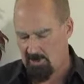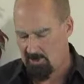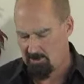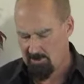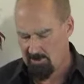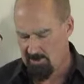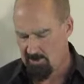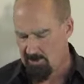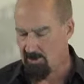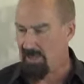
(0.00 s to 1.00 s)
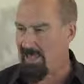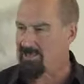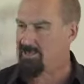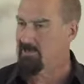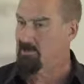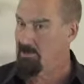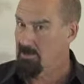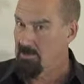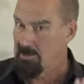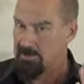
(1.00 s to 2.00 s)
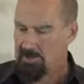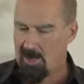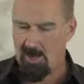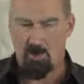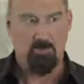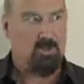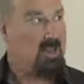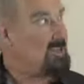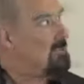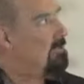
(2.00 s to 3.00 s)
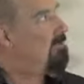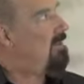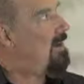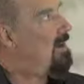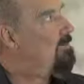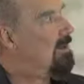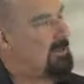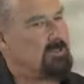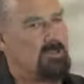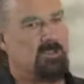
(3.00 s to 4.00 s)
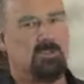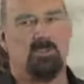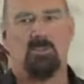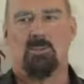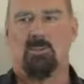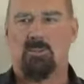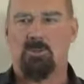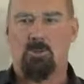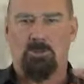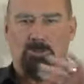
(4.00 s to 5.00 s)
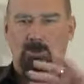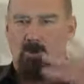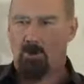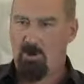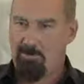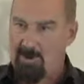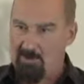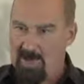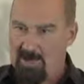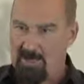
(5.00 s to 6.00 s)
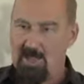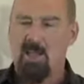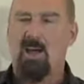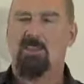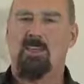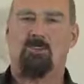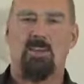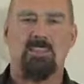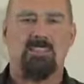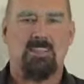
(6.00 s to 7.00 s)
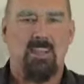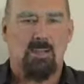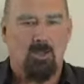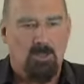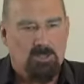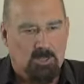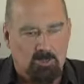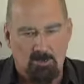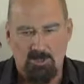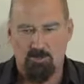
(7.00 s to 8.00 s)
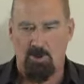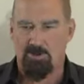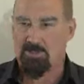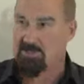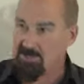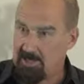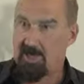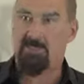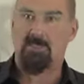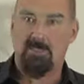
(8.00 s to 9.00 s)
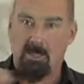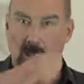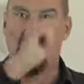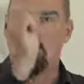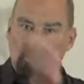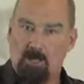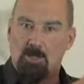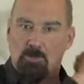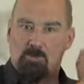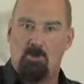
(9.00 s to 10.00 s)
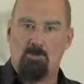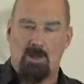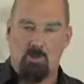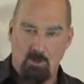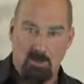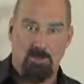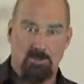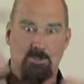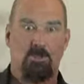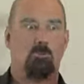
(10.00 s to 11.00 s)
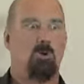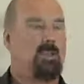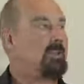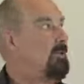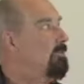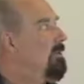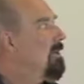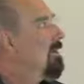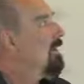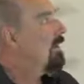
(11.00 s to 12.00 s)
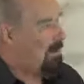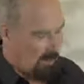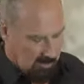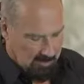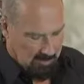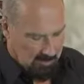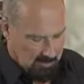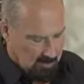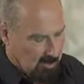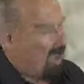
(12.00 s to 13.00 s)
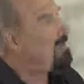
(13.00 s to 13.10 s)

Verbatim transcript: you, you know, you're less sharp, you're less on fire because it's it's all drawn off in many, and the great psychological response to starting to close loops one by one is that you wake up uh, your